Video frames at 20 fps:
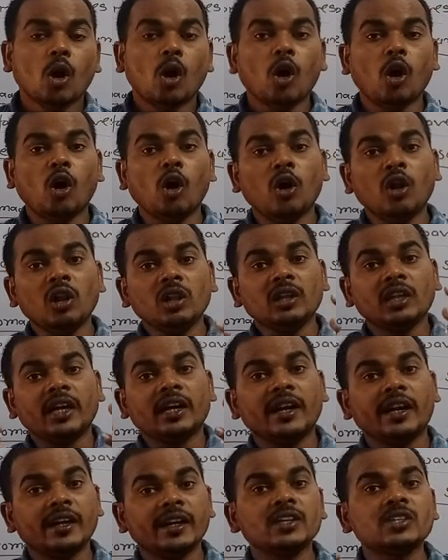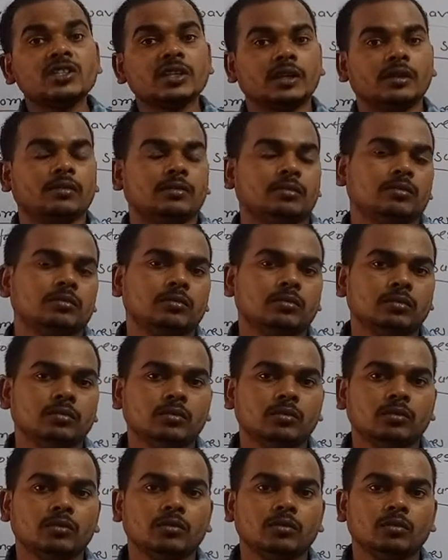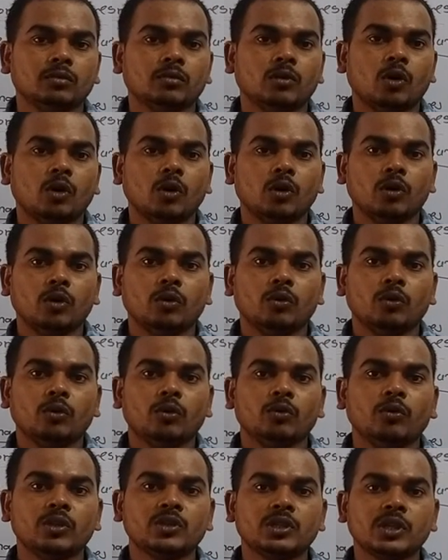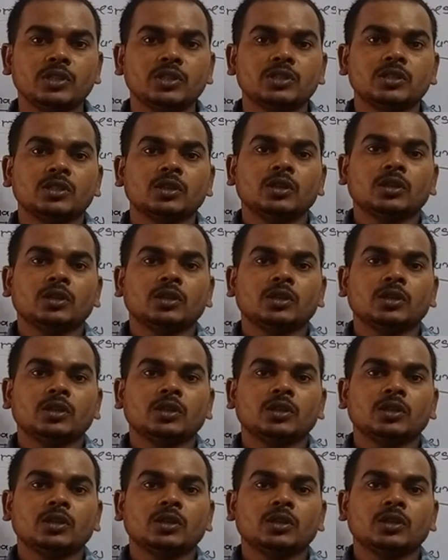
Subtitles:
all the radiation which is